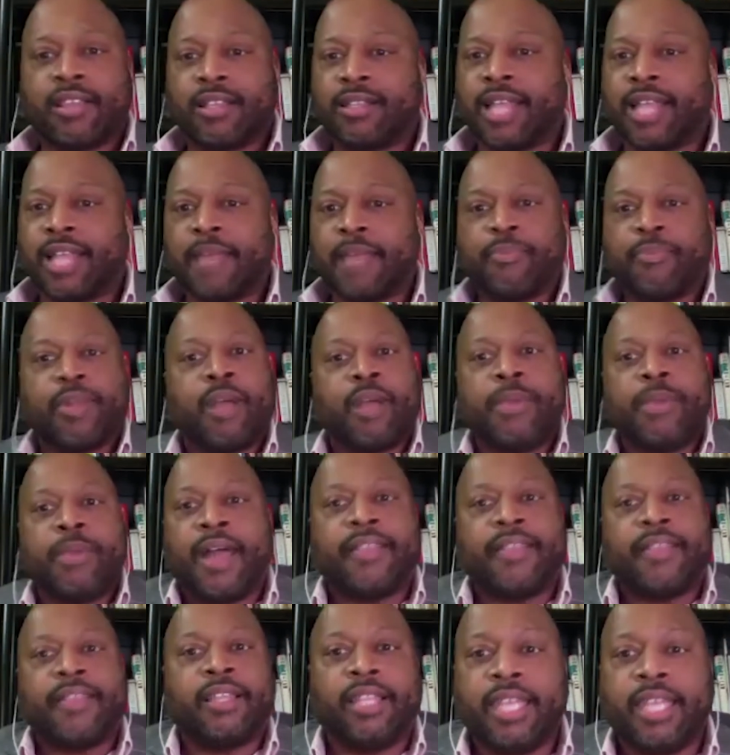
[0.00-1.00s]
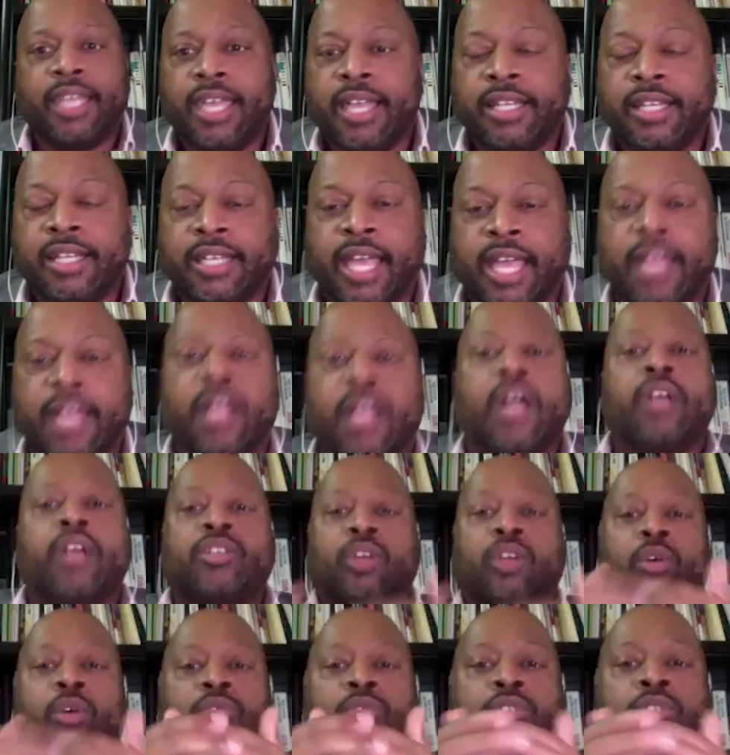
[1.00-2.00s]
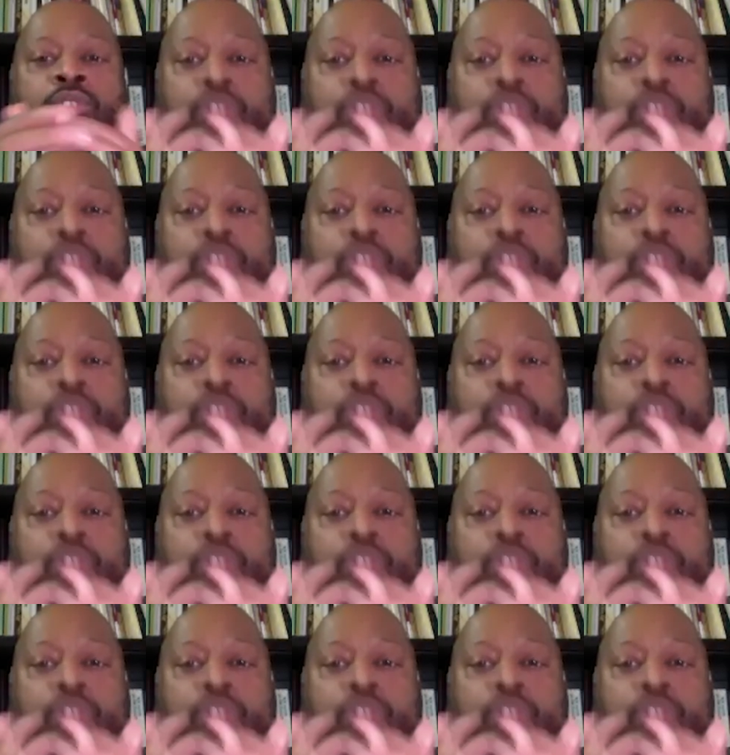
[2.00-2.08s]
Like, bro, we don't have to lead yet. So to